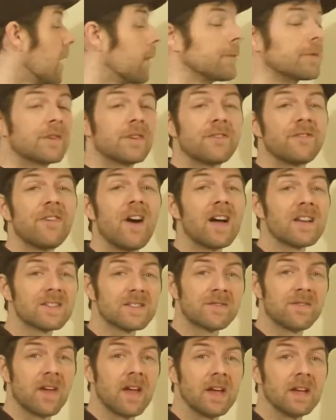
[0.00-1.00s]
comes to
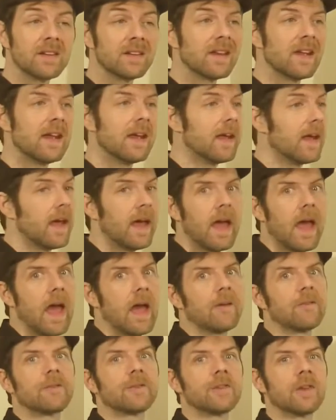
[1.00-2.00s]
phosphate,
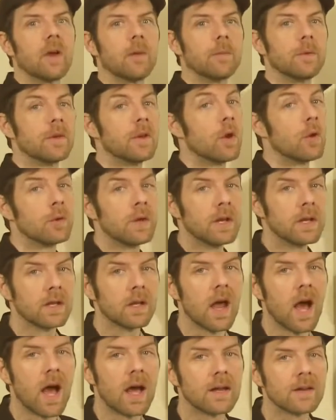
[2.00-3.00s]
have some. You don't need a
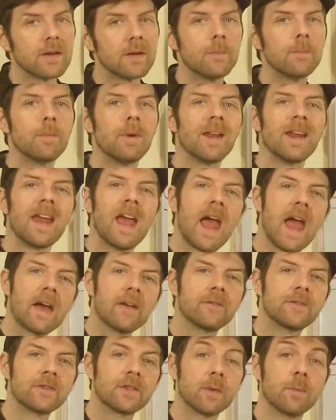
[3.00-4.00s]
lot, but
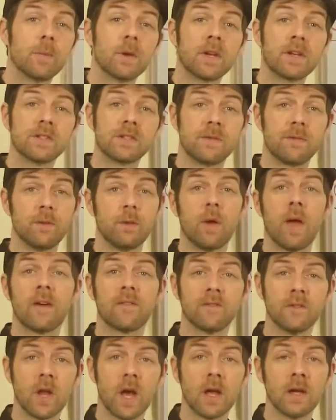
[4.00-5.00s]
have some, because if you
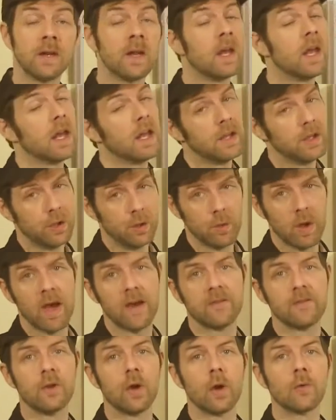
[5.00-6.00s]
have none, you
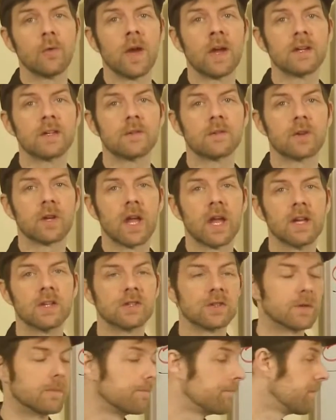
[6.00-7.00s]
have no
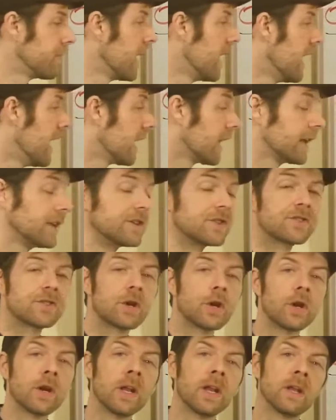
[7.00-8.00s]
nitrification.
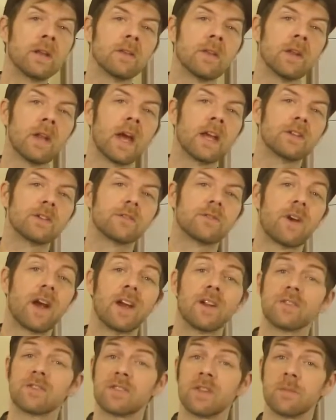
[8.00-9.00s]
Concerning the
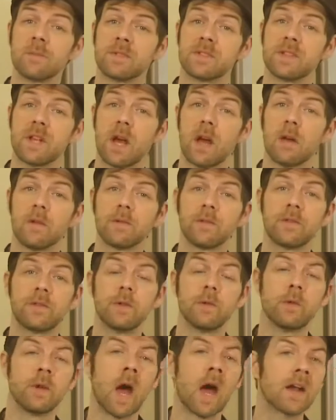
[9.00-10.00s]
nitrifiers themselves,
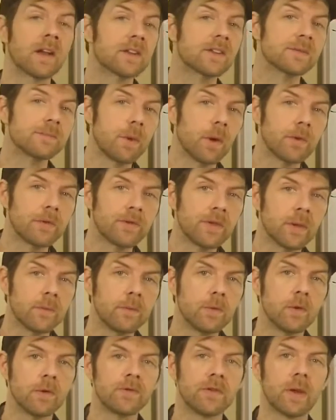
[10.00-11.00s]
do not expose
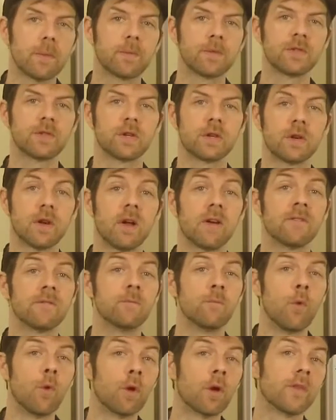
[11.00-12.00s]
them to a temperature of
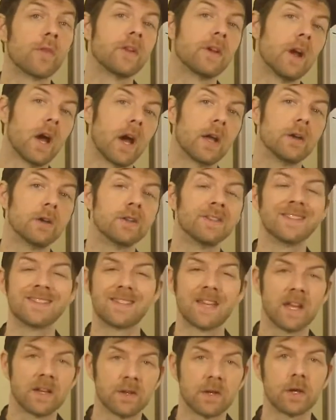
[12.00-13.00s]
more than
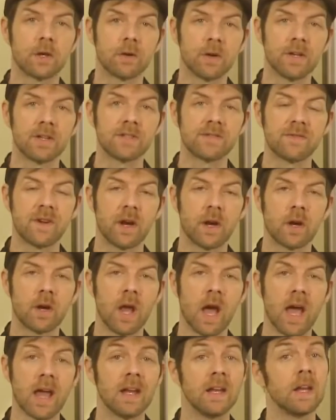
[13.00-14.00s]
110 degrees
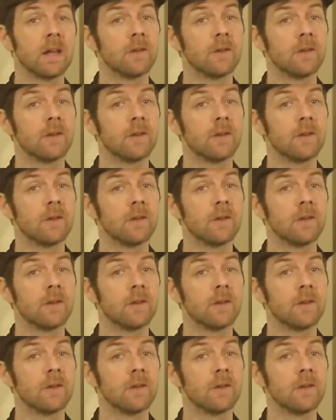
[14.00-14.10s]
Fahrenheit.